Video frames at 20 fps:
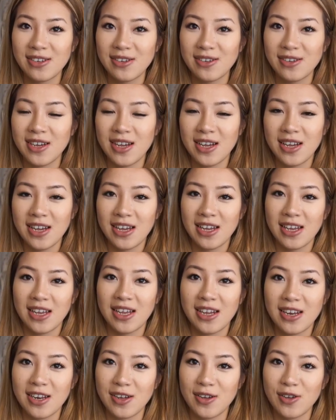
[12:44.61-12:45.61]

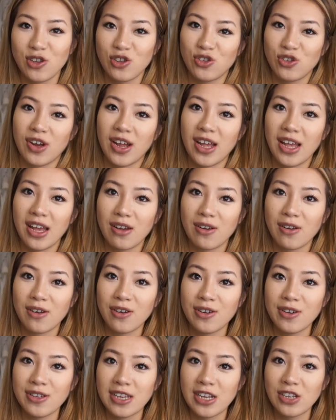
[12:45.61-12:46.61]
you know, dry out
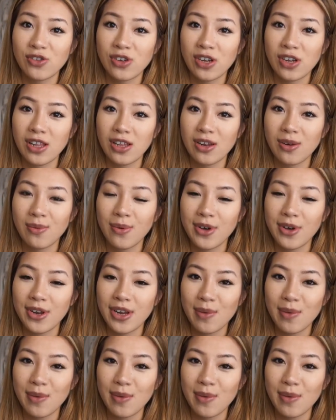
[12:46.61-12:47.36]
because I drink a lot of water,